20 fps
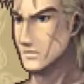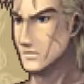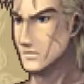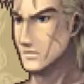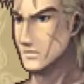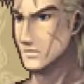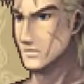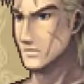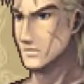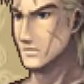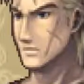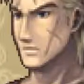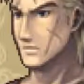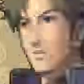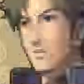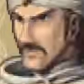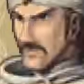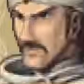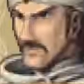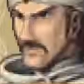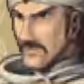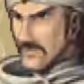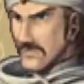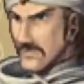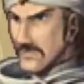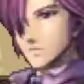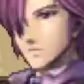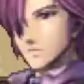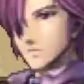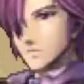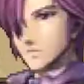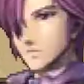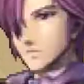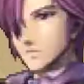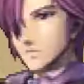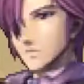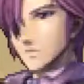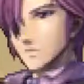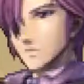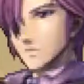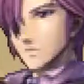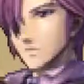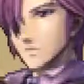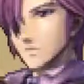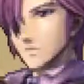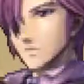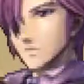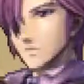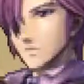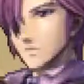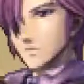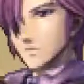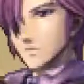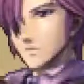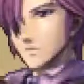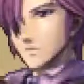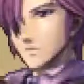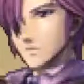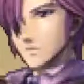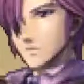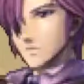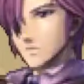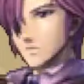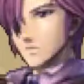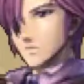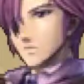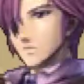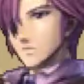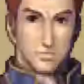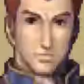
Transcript: No one is speaking in this clip.